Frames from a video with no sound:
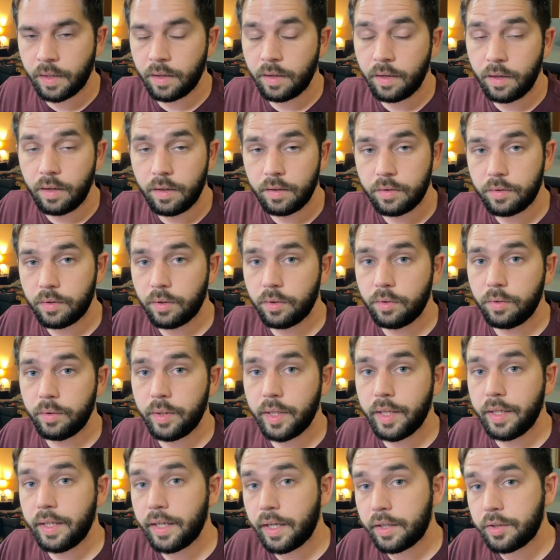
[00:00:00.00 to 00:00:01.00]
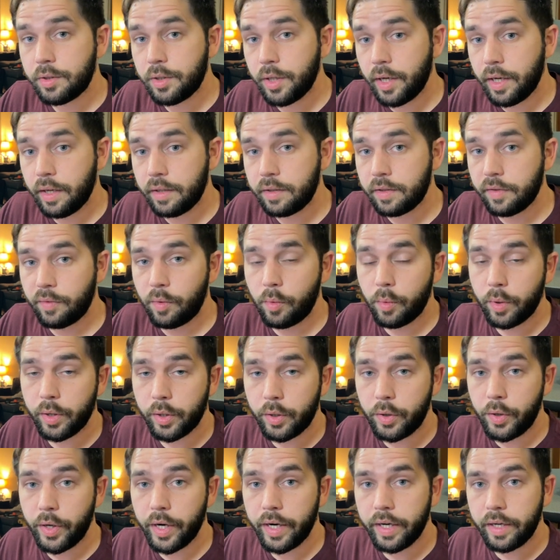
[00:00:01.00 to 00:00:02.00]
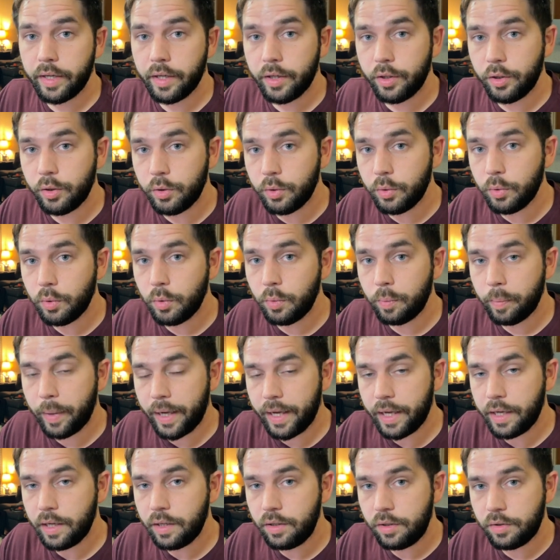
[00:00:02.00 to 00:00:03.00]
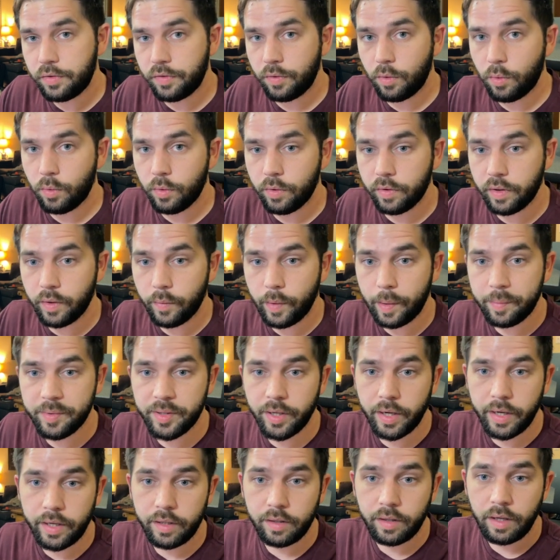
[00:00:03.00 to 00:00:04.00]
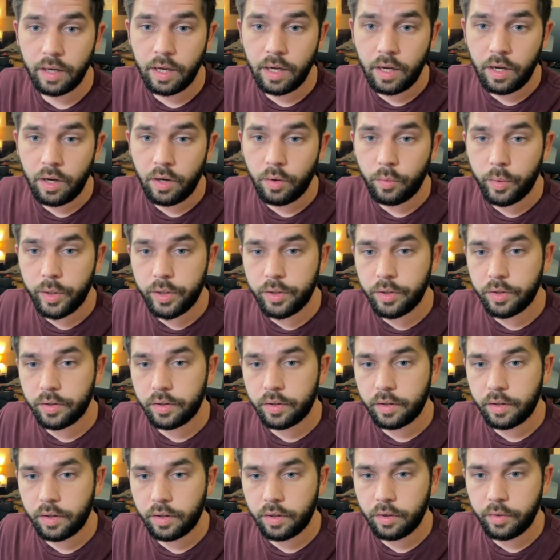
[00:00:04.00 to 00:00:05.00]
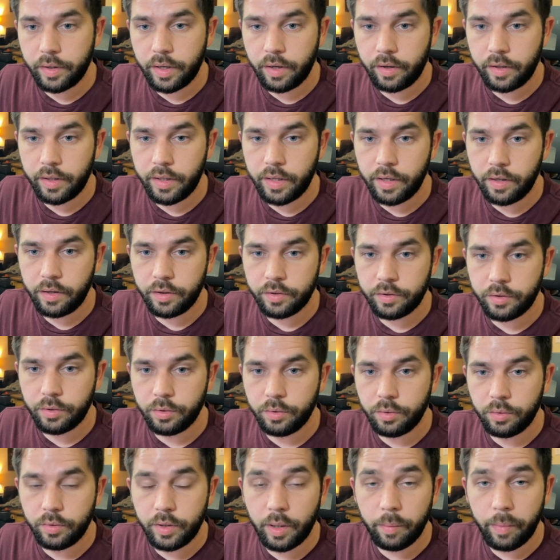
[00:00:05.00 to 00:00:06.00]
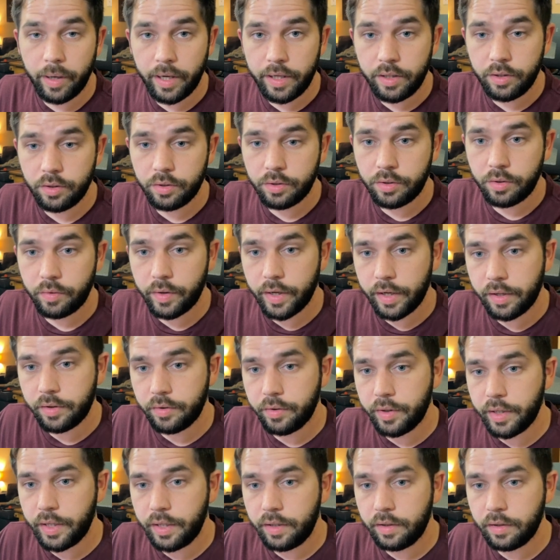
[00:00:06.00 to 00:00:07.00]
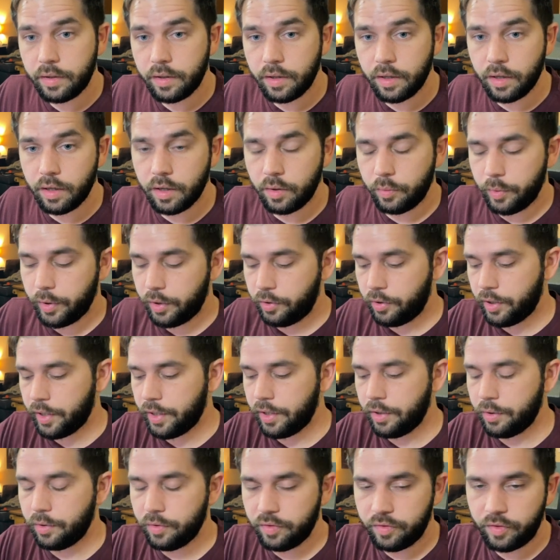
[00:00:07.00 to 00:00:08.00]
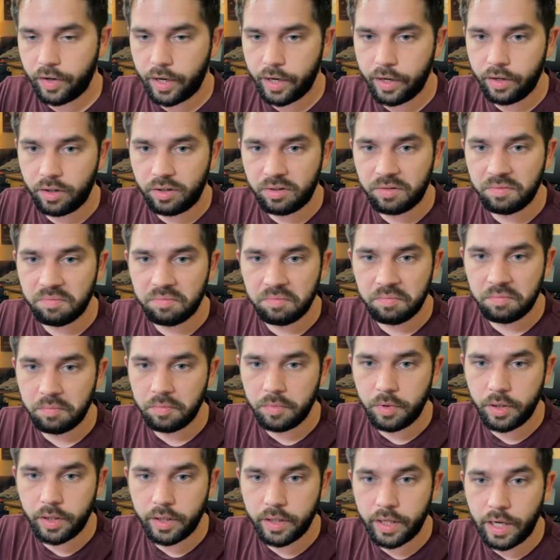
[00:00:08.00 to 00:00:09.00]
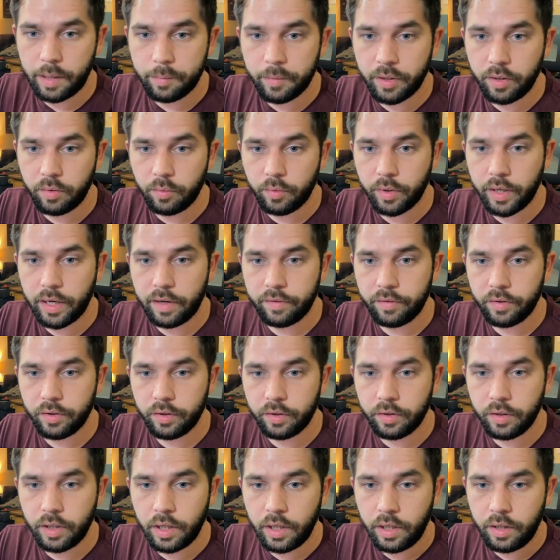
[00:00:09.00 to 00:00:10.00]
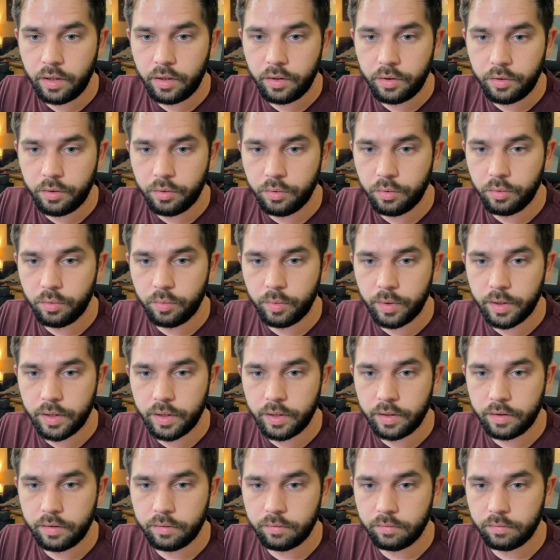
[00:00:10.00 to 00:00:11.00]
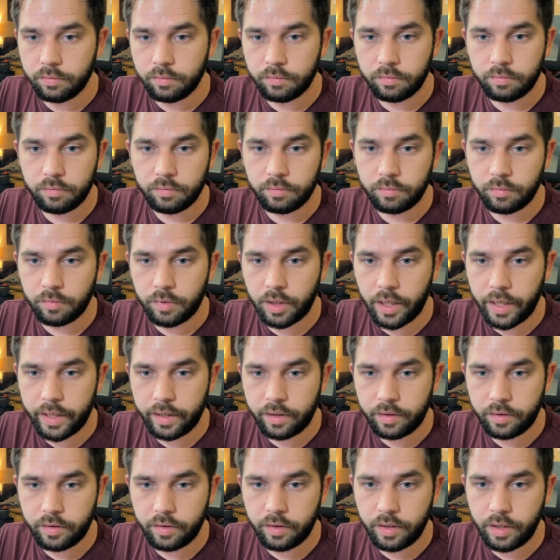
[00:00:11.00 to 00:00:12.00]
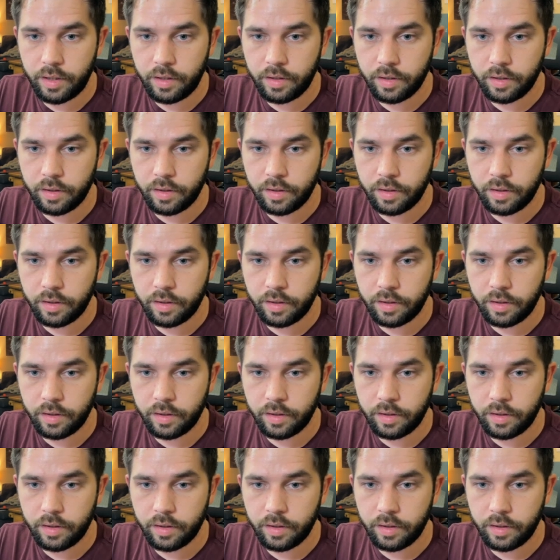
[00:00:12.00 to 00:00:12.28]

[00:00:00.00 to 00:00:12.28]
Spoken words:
So in next.js, if we want to create a new page for the website, we just go down here to the pages directory, we create a new file, name it whatever you would like the